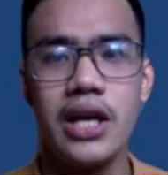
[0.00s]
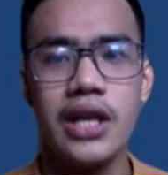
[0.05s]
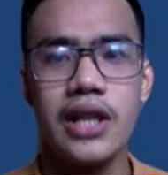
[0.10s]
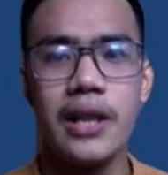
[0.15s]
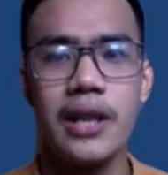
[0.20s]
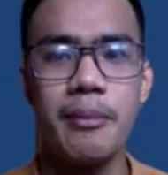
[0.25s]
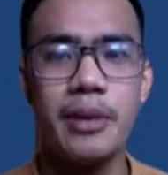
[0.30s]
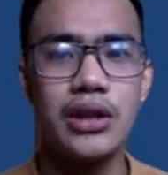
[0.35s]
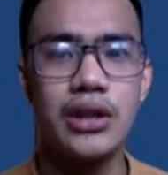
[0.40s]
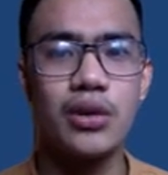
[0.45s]

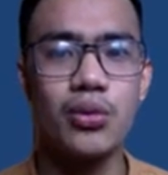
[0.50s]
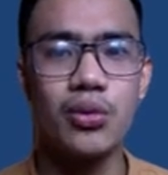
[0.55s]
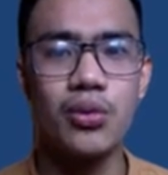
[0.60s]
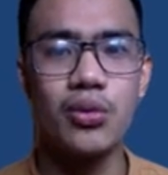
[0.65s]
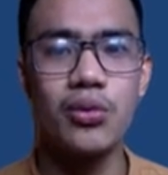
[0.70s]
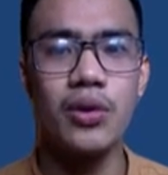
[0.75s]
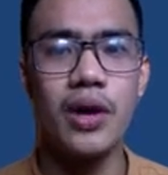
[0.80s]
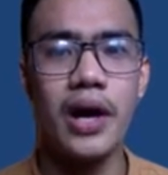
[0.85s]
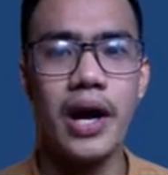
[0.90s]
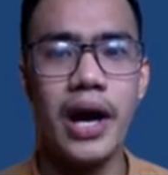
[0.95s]
Number
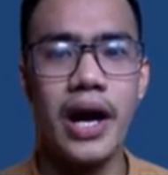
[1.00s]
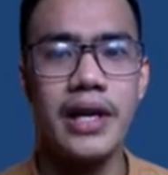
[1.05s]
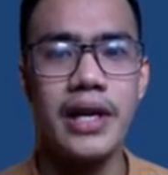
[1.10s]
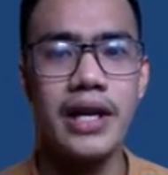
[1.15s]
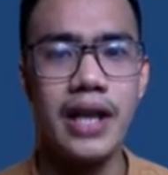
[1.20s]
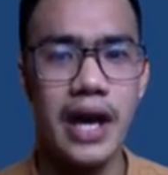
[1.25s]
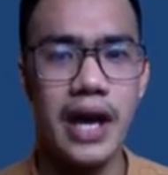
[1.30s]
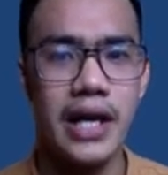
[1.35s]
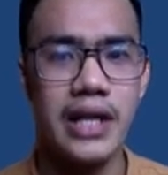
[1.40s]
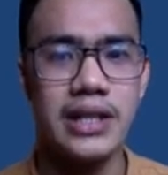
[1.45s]
two,
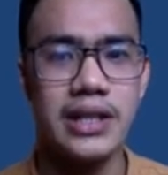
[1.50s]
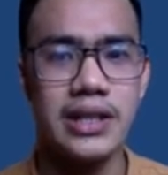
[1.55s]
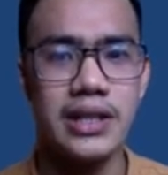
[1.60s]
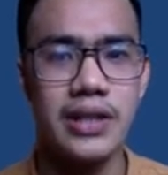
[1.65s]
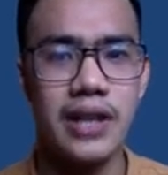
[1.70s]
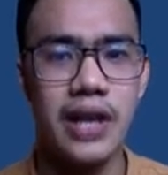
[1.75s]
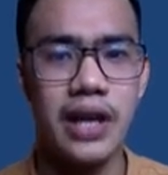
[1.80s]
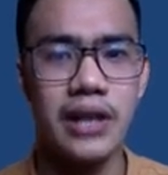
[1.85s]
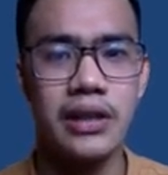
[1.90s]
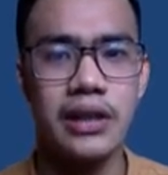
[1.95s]

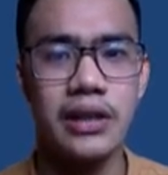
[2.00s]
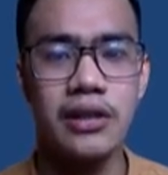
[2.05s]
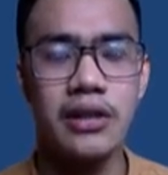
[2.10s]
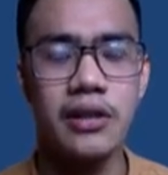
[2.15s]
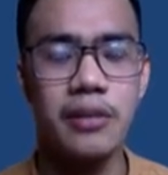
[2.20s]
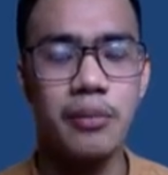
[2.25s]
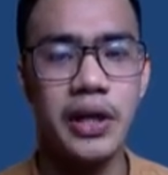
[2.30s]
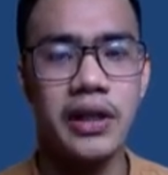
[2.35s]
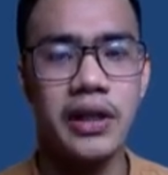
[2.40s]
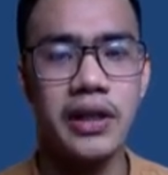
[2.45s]
analyze and
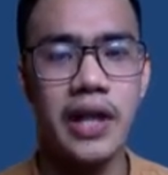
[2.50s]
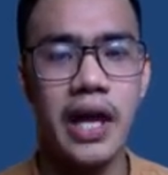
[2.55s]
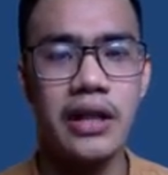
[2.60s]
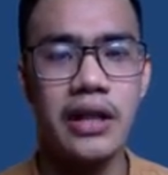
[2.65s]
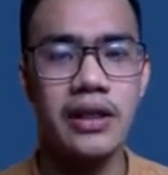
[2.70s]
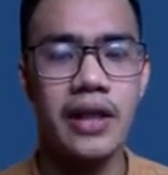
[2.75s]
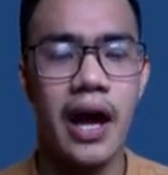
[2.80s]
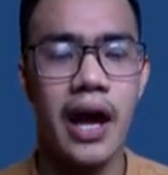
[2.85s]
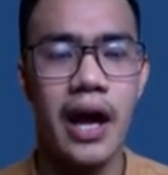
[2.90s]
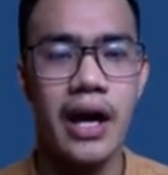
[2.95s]
interpret
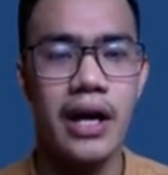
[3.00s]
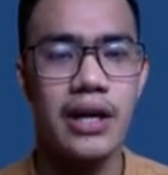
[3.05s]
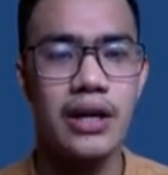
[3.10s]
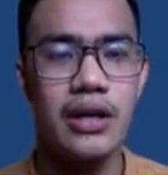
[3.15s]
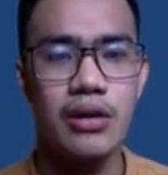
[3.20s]
data